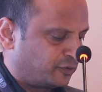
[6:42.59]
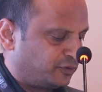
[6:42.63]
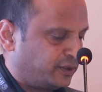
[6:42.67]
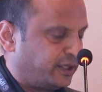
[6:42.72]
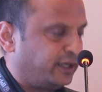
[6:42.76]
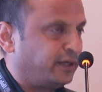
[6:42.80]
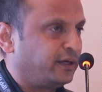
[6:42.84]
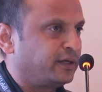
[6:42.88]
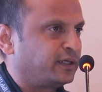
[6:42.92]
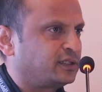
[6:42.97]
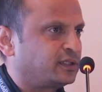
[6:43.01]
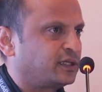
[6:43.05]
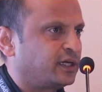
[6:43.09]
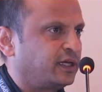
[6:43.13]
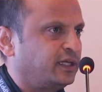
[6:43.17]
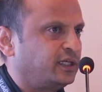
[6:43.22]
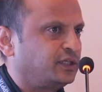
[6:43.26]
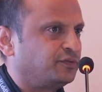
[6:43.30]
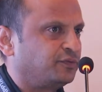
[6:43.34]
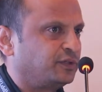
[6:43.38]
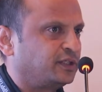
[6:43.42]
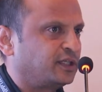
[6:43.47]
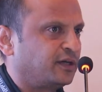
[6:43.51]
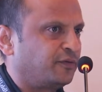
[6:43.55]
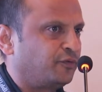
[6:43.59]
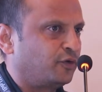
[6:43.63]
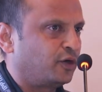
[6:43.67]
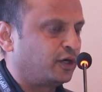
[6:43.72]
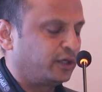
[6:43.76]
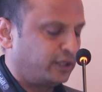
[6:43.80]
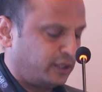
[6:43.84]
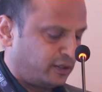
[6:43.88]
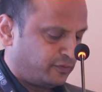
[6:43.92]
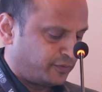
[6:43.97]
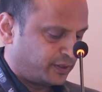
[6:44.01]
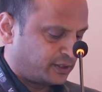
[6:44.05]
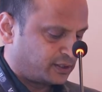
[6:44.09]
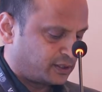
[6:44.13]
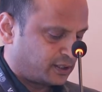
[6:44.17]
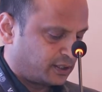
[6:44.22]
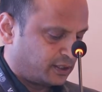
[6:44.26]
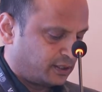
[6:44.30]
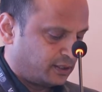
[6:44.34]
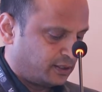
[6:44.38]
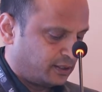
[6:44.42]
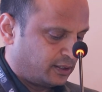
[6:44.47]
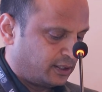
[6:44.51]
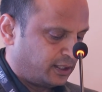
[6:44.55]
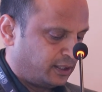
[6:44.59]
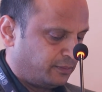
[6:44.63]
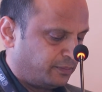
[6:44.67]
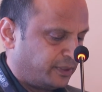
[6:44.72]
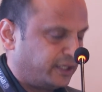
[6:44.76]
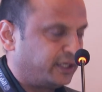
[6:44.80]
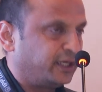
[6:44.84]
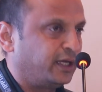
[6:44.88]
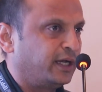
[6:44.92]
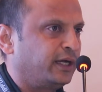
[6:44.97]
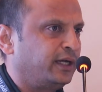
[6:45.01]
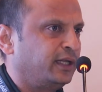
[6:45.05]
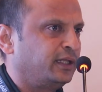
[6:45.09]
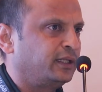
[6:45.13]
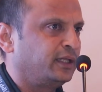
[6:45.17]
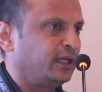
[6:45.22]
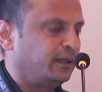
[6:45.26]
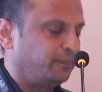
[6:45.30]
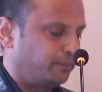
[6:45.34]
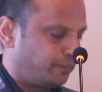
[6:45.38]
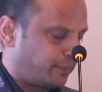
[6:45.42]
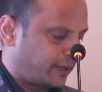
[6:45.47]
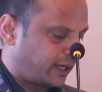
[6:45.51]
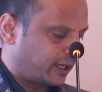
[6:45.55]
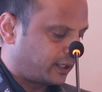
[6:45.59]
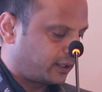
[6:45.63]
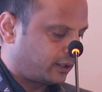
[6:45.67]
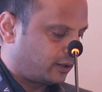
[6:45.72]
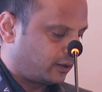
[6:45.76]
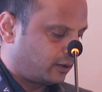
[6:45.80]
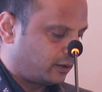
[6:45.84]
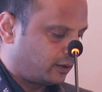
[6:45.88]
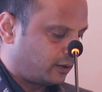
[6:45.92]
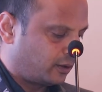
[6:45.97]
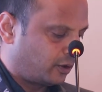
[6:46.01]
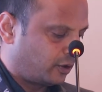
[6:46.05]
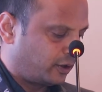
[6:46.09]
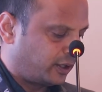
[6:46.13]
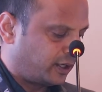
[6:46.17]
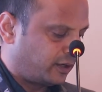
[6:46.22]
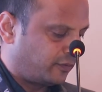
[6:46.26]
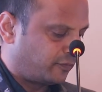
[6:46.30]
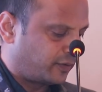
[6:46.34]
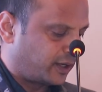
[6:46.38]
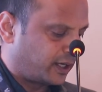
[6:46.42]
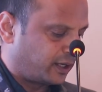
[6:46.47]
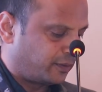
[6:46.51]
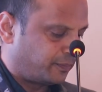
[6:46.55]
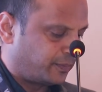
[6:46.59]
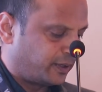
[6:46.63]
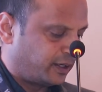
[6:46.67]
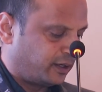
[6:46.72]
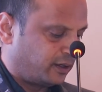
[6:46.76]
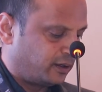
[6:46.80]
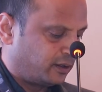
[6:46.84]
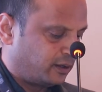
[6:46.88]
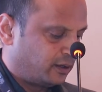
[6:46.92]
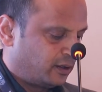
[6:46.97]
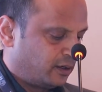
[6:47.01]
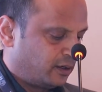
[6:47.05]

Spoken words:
of the industries which have not invested in mitigating the impact on environment.